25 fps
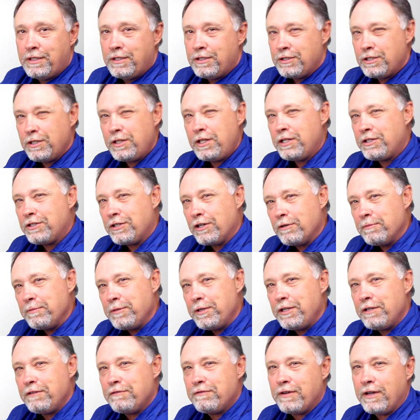to
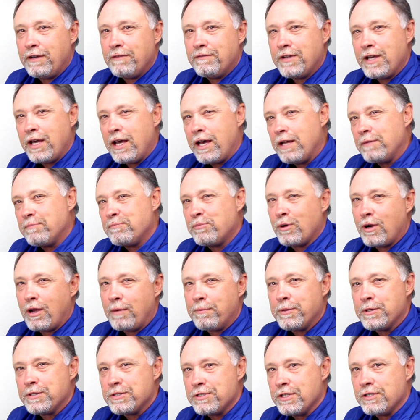determine if I've got
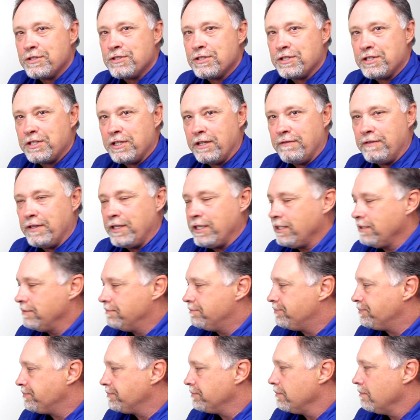proper sensitivity.
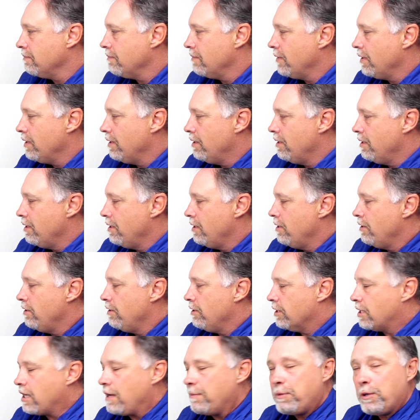
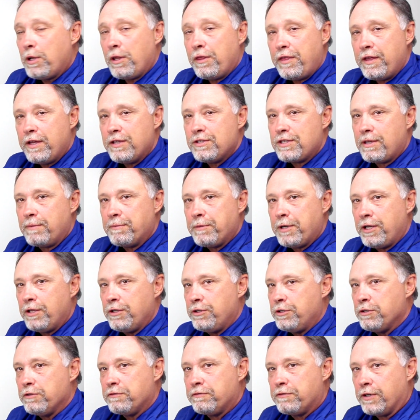Couple of things I'm going
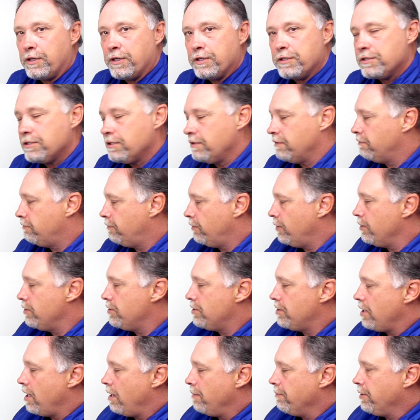to do first.
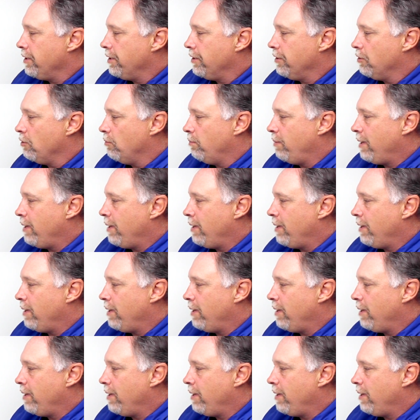First, I'm going to go